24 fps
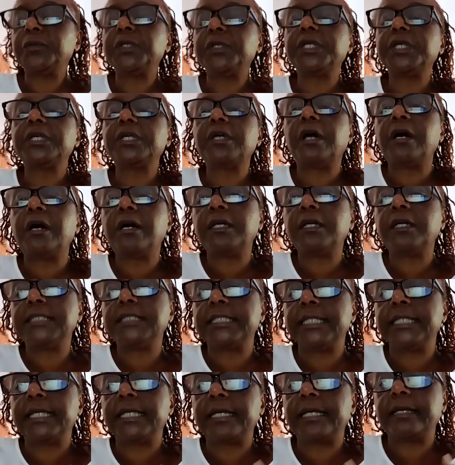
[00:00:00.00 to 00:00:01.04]

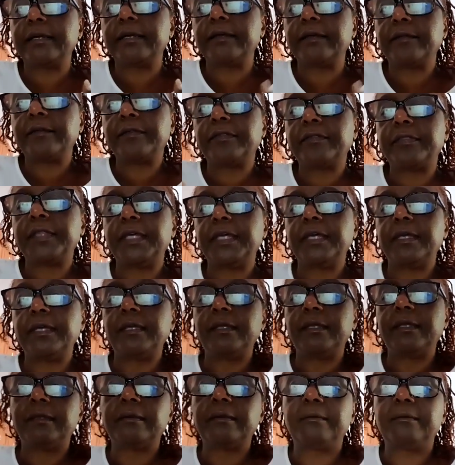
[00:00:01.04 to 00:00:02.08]
regarding
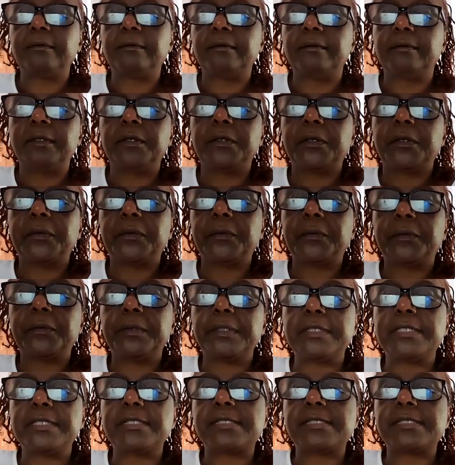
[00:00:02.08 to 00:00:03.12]
the you know,
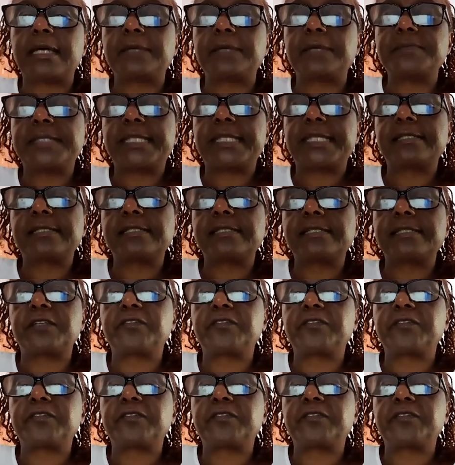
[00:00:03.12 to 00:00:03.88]
in the circumstances of